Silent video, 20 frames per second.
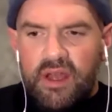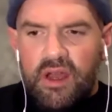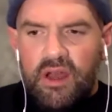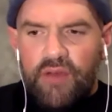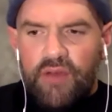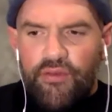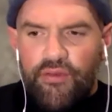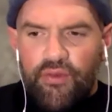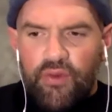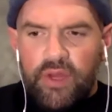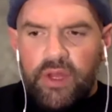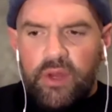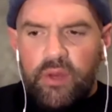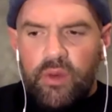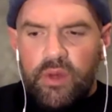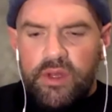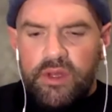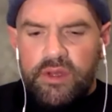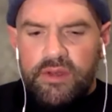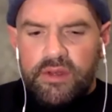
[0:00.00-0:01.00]
uh
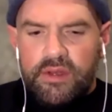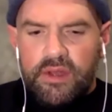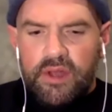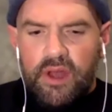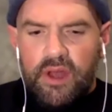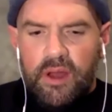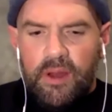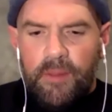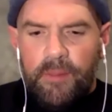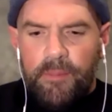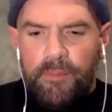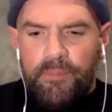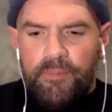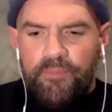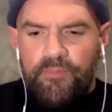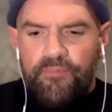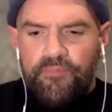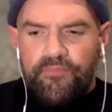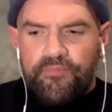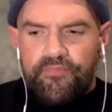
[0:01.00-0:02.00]
frequent um